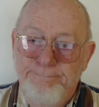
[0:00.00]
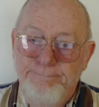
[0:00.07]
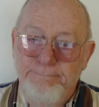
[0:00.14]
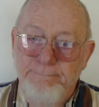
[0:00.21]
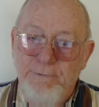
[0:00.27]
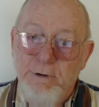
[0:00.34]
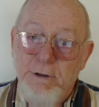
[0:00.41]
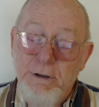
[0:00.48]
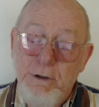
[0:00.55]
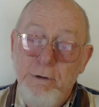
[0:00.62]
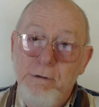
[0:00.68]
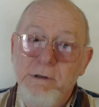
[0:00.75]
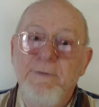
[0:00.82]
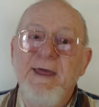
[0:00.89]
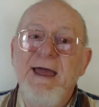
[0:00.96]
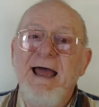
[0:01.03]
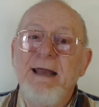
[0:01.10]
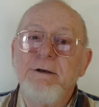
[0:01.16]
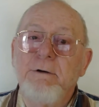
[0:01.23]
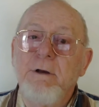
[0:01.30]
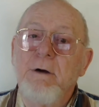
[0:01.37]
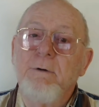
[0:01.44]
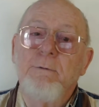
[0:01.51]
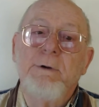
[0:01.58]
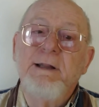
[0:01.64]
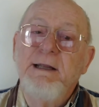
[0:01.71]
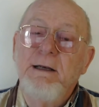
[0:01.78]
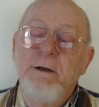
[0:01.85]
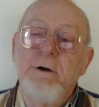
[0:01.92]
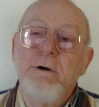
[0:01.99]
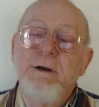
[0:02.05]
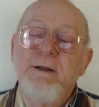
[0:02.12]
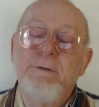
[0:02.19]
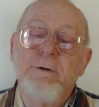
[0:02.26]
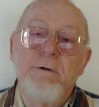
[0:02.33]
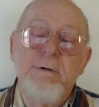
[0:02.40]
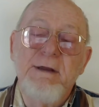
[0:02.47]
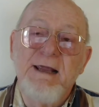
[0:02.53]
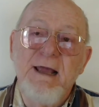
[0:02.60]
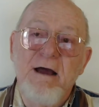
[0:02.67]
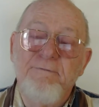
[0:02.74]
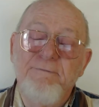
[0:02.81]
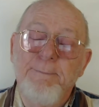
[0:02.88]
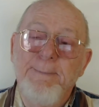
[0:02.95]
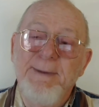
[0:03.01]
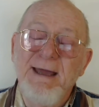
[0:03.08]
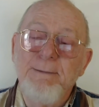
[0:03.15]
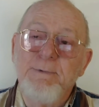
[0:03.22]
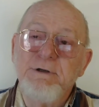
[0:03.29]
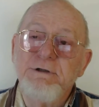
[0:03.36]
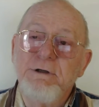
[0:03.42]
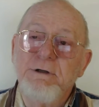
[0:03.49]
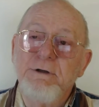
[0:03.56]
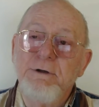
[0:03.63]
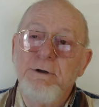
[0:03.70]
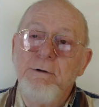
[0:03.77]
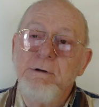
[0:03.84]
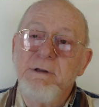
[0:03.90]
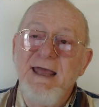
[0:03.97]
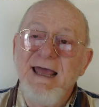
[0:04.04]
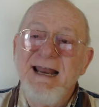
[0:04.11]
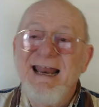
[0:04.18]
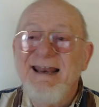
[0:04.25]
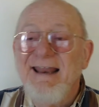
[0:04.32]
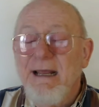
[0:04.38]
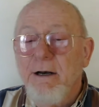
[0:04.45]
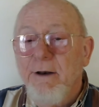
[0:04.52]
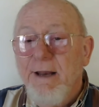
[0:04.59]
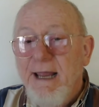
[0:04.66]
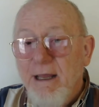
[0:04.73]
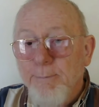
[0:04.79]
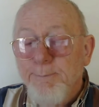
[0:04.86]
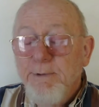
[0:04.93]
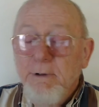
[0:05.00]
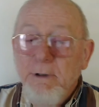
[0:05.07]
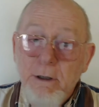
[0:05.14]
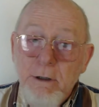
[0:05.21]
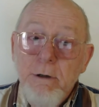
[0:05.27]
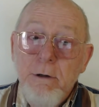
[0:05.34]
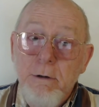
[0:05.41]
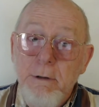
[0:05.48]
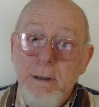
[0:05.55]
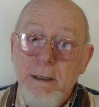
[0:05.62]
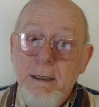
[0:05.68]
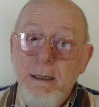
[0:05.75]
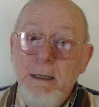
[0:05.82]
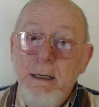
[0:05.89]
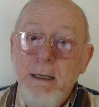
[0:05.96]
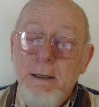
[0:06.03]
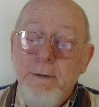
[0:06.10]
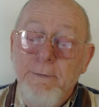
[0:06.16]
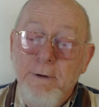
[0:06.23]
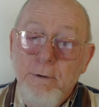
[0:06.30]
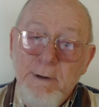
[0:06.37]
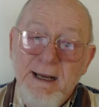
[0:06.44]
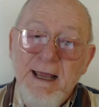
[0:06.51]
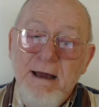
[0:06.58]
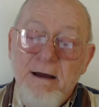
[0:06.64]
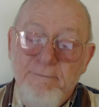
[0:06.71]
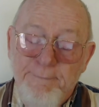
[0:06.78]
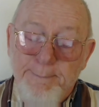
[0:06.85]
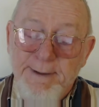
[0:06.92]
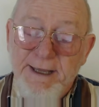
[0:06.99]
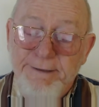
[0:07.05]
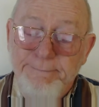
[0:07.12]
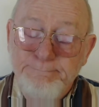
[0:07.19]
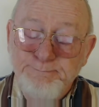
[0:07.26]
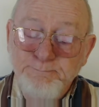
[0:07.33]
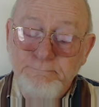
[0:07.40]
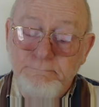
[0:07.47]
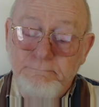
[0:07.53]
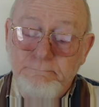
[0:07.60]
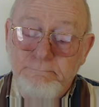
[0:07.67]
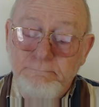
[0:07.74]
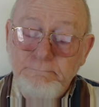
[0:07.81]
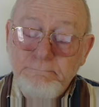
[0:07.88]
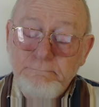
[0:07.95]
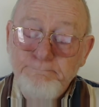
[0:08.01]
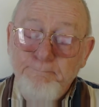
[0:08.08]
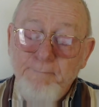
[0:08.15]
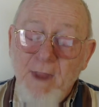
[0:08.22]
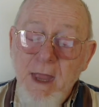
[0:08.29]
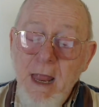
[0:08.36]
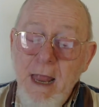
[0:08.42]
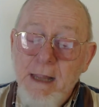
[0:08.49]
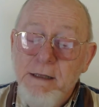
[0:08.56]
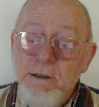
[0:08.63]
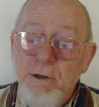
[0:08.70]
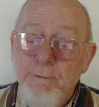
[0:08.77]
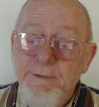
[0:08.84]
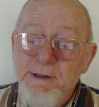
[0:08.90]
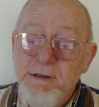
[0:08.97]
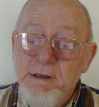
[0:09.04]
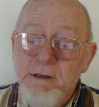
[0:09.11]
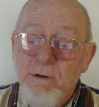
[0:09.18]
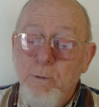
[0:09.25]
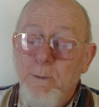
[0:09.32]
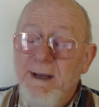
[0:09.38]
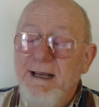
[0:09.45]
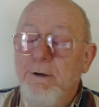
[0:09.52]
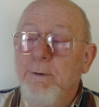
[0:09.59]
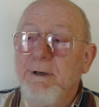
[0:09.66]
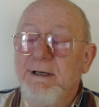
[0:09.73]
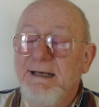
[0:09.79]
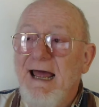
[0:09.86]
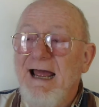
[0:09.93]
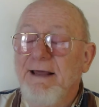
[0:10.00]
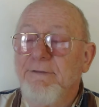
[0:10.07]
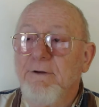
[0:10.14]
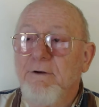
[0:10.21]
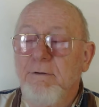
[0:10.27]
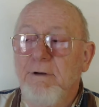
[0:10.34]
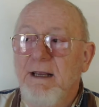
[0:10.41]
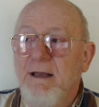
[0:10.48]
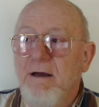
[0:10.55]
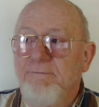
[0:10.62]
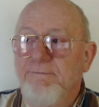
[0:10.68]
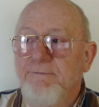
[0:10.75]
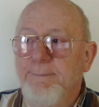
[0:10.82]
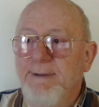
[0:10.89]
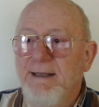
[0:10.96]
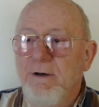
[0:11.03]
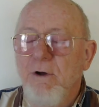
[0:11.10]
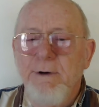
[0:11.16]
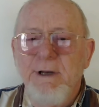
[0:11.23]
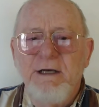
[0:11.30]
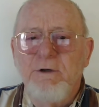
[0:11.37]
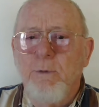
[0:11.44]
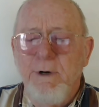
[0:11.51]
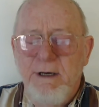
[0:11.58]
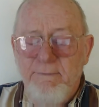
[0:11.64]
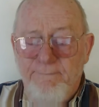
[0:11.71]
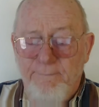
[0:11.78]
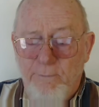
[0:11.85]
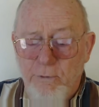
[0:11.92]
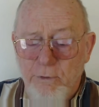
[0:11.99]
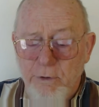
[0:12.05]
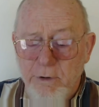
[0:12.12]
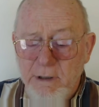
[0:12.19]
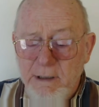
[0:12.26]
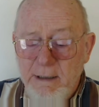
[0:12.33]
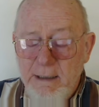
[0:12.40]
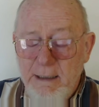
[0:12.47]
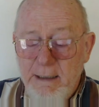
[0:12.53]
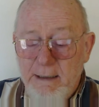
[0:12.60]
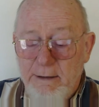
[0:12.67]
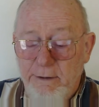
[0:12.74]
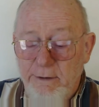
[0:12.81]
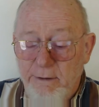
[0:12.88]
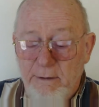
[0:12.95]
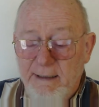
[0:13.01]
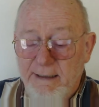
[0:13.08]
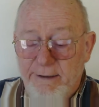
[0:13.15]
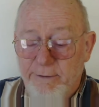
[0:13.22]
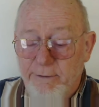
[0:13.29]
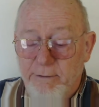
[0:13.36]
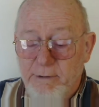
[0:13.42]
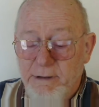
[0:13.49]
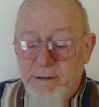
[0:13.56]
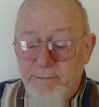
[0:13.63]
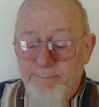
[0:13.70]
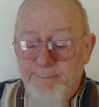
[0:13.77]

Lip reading: You can use that. You're not really learning the Greek alphabet, but you can use that, and that'll help you learn the Greek alphabet. So this is the way to attack the Greek alphabet. Only 24 little letters.